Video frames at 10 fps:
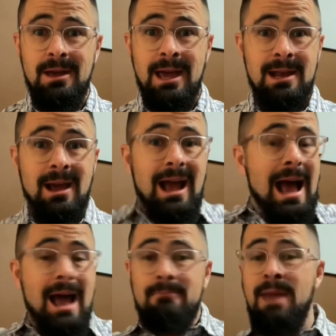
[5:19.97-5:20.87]
And
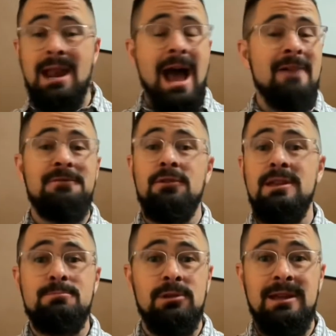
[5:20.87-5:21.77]
man, I
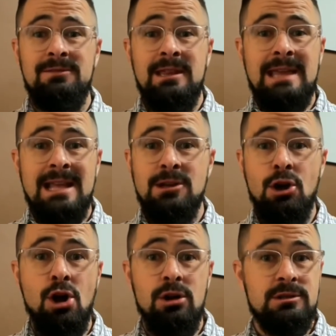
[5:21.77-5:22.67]
fully believe that that's our
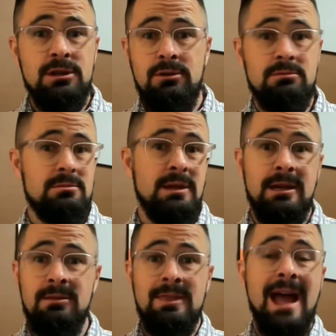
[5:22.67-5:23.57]
call too.
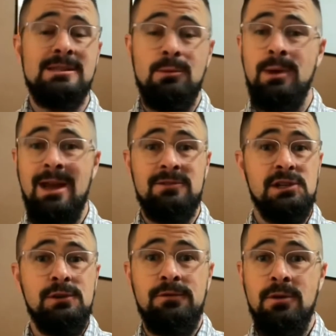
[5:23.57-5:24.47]
Like, that's what we have to
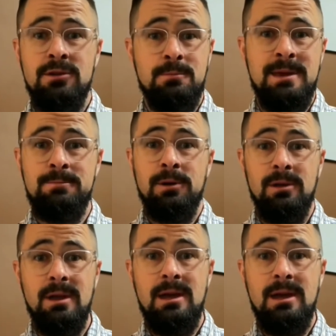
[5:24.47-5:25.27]
do for other people.